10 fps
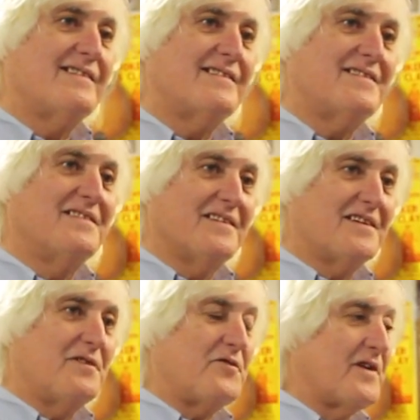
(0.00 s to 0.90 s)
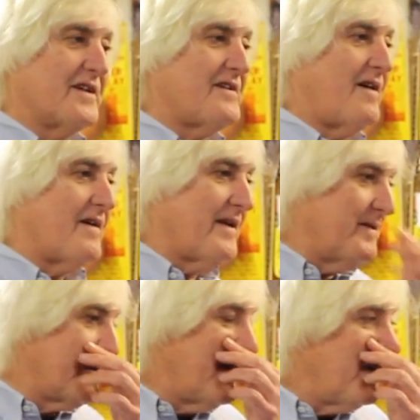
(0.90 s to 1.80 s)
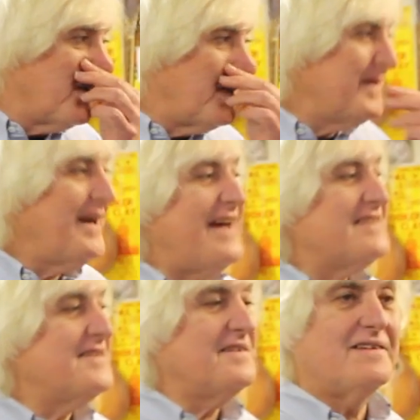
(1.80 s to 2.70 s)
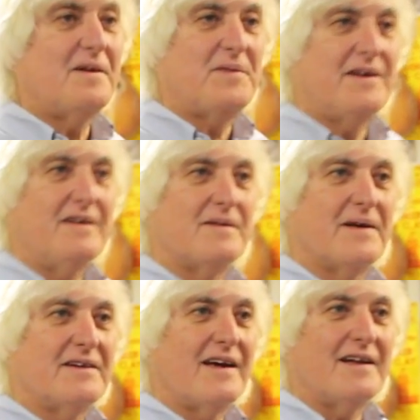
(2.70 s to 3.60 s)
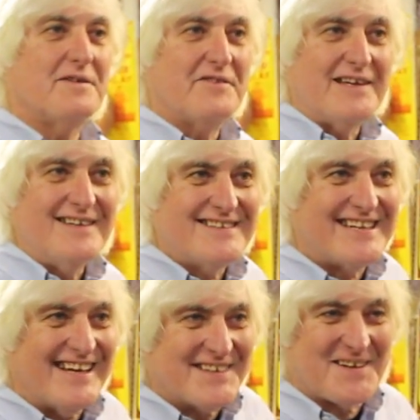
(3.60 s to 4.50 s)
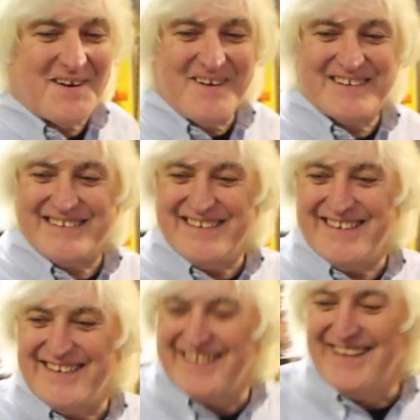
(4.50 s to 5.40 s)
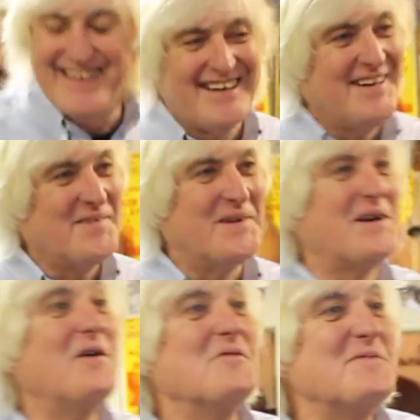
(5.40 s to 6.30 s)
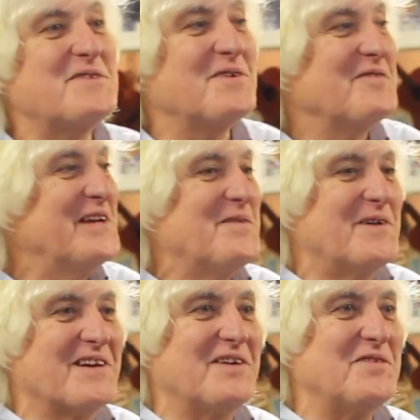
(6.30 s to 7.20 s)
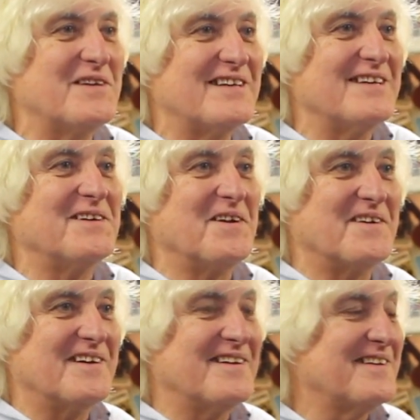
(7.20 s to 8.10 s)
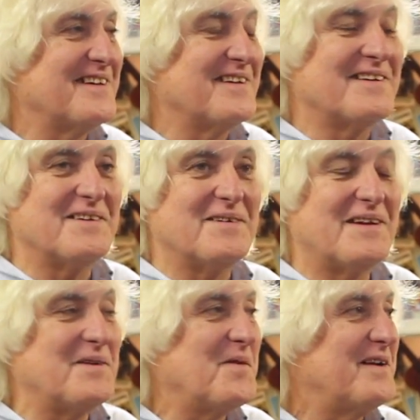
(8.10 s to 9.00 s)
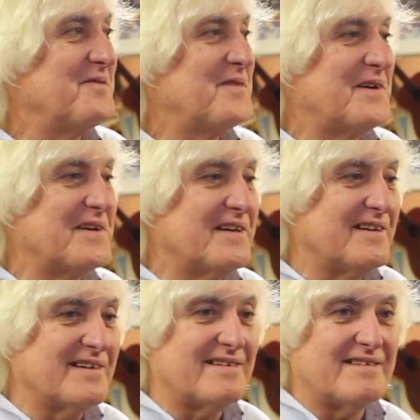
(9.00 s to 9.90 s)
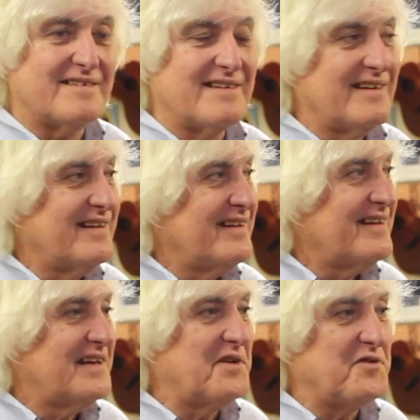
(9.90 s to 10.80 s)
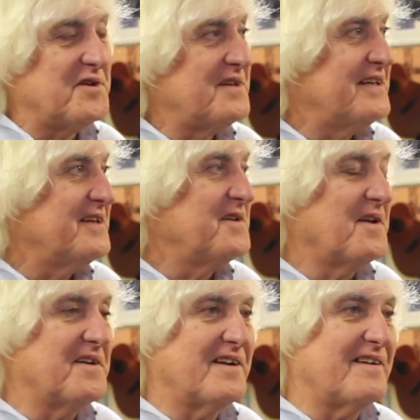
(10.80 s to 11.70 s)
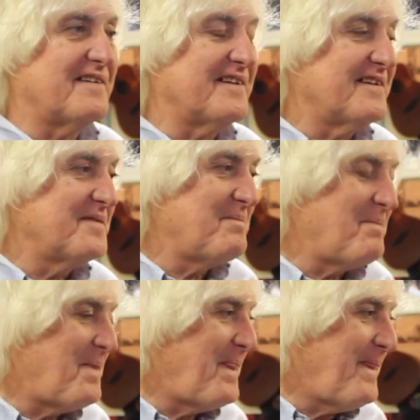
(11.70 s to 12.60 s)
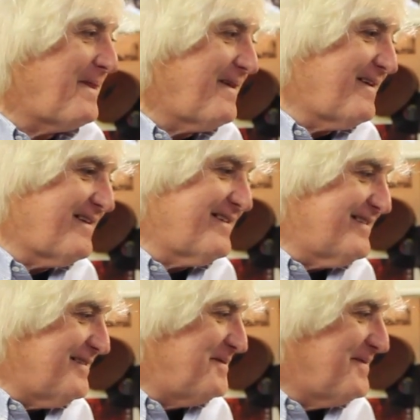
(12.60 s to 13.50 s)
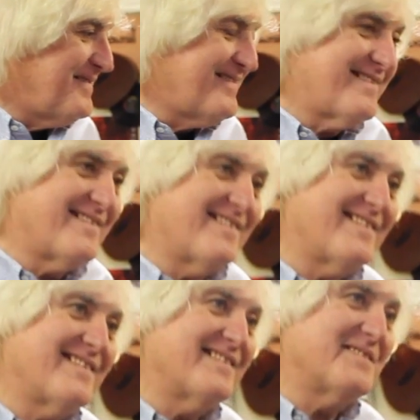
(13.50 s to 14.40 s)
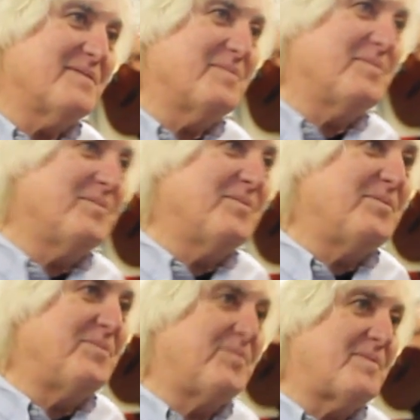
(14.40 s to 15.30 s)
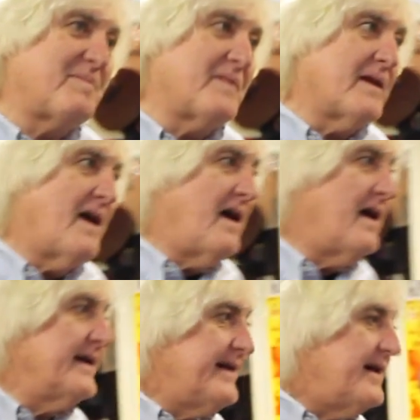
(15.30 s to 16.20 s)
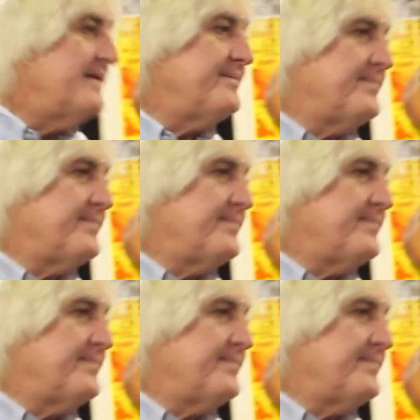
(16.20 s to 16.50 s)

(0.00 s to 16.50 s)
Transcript: yeah. looking for a guitar, they would go, well, What are you guys doing up here? Man, you got Levine down in Clarksdale. We'd go, well, Mr. Levine won't give you a deal on anything. His band was playing all over the region, playing for frat parties, dances, and the like. He remembers they opened for some big names on occasion.